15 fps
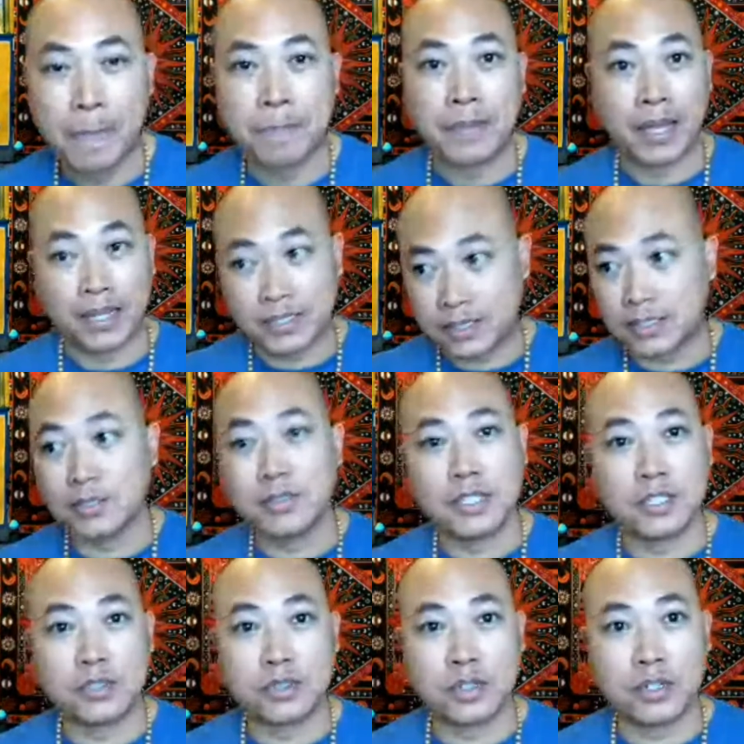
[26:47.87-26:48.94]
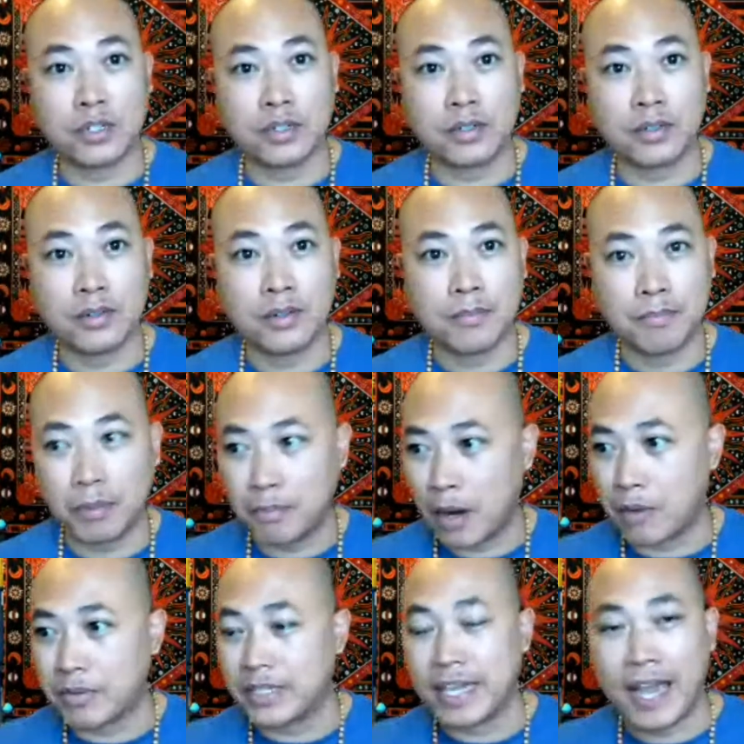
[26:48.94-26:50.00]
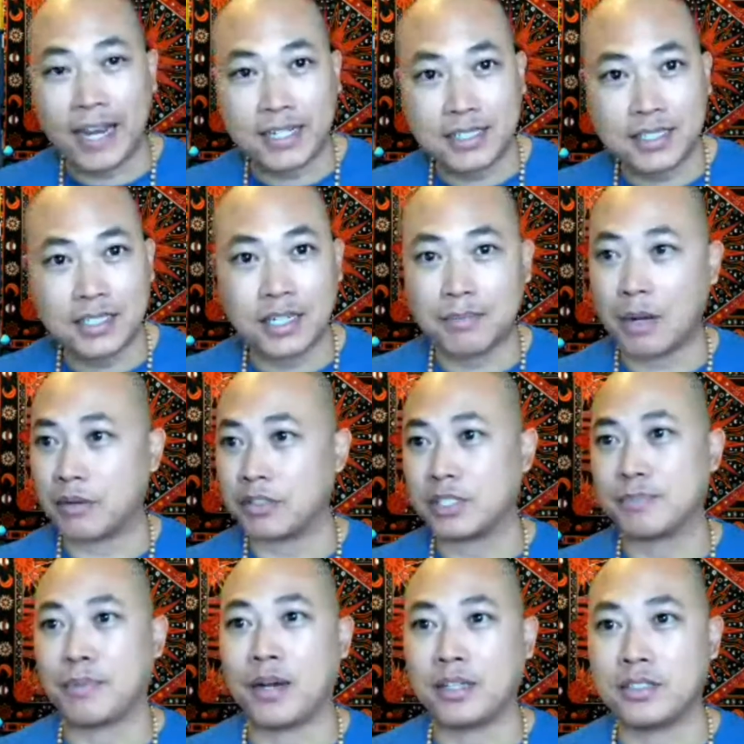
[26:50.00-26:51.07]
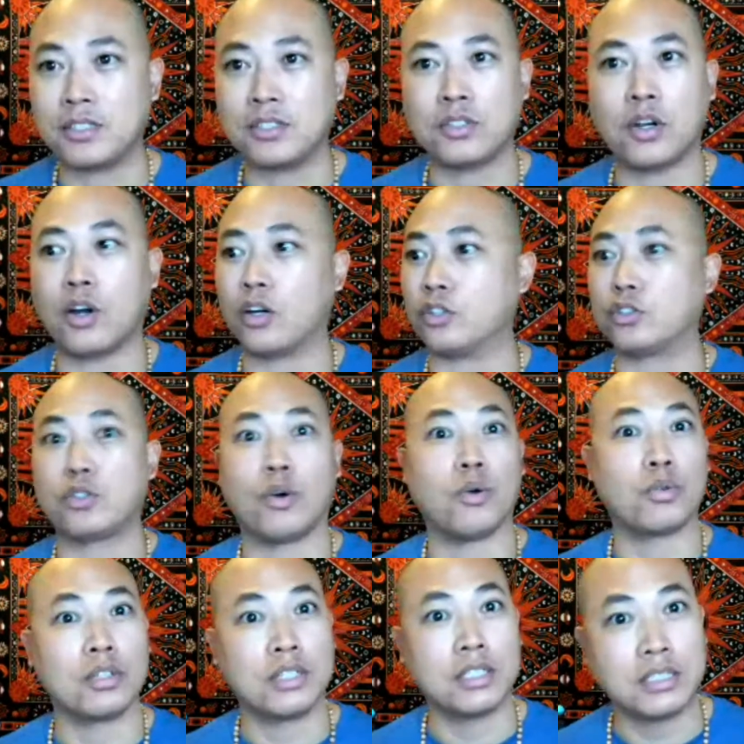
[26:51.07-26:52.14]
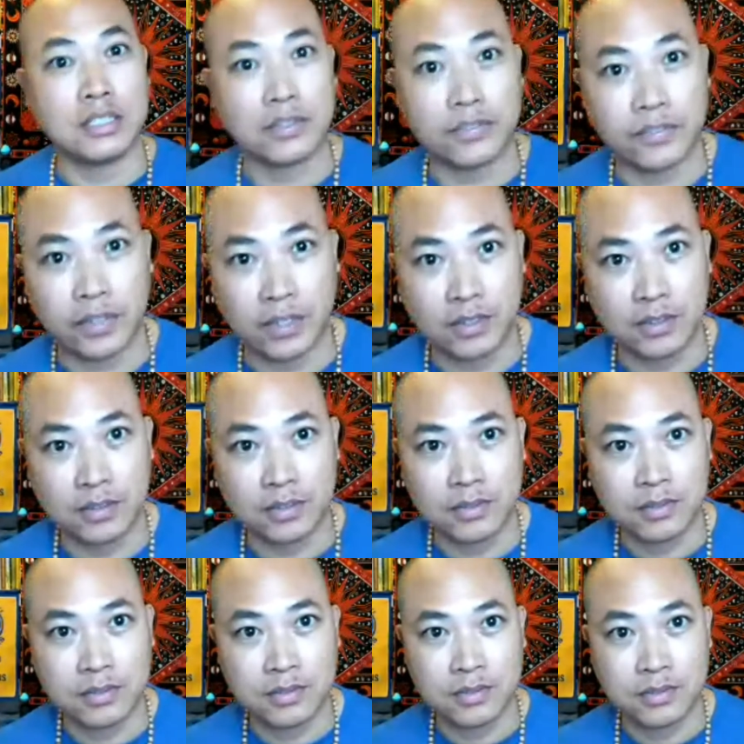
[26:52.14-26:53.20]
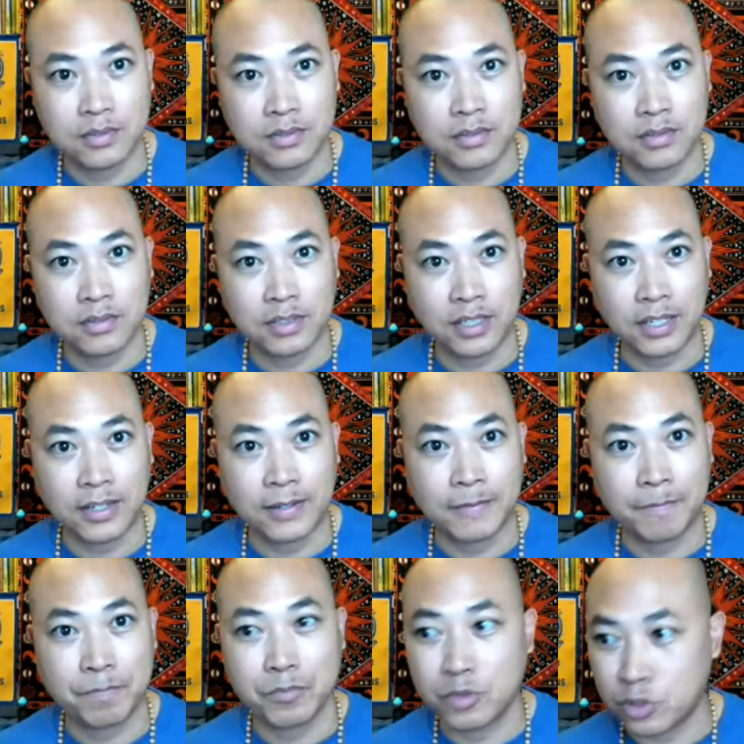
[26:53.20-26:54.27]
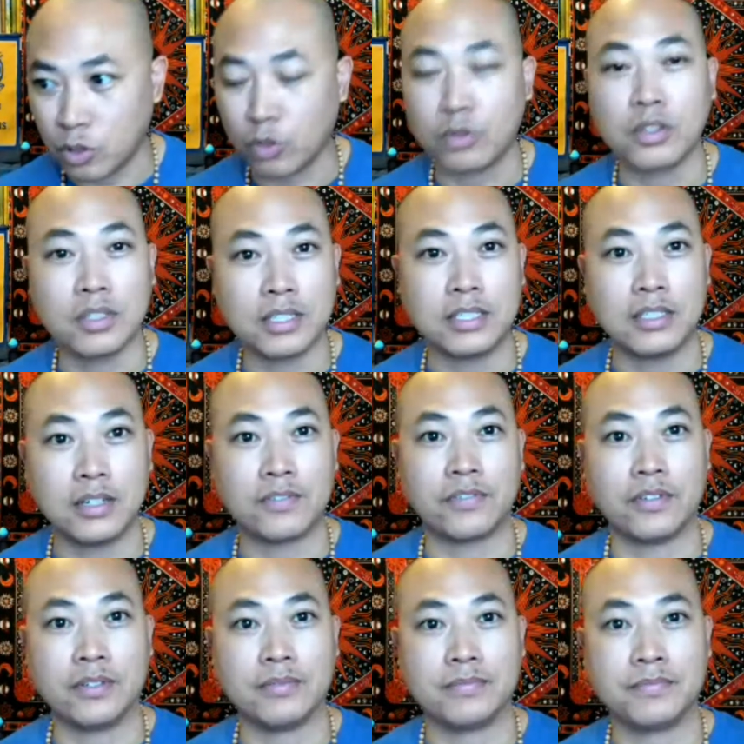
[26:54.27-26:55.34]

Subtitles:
I still get triggered. But my reaction and my responses are totally different. Okay? Totally different.